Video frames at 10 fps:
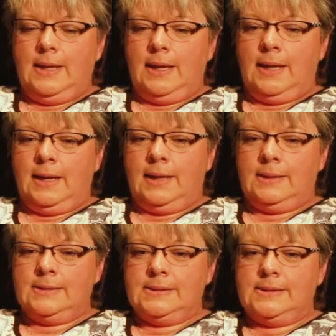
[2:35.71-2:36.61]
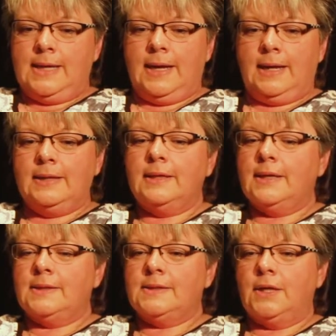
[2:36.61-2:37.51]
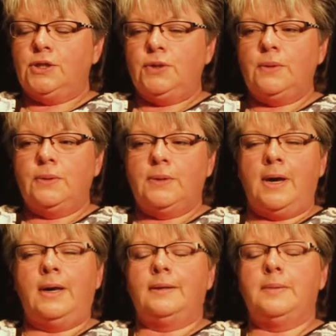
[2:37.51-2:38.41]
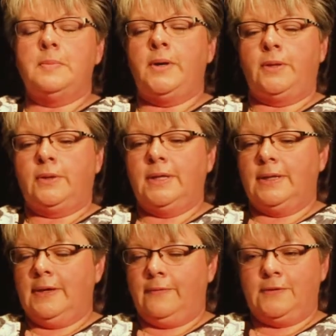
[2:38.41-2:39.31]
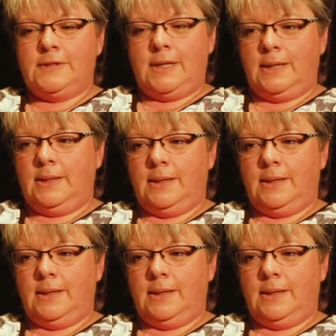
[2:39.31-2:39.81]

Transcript: and saying things that you thought a mother could never say to